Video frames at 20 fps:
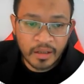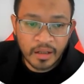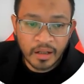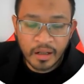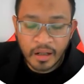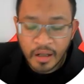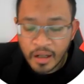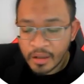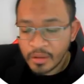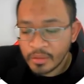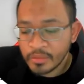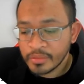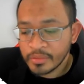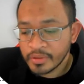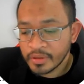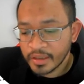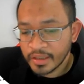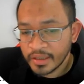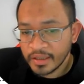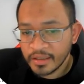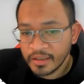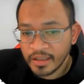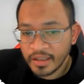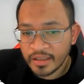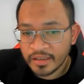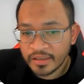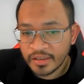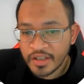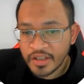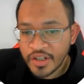how
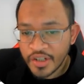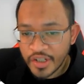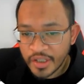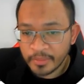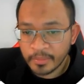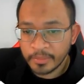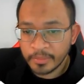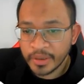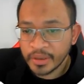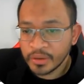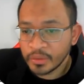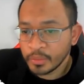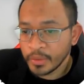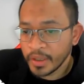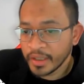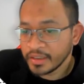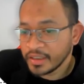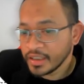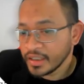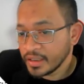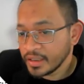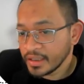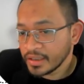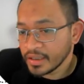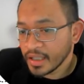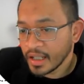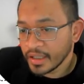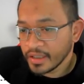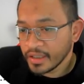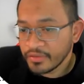relationship between entities
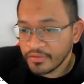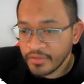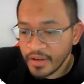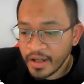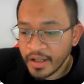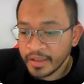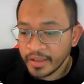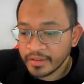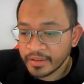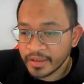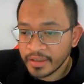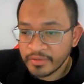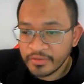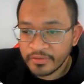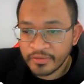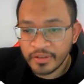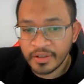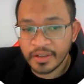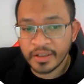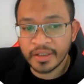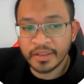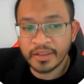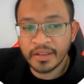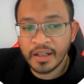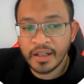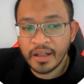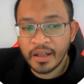are defined, refined,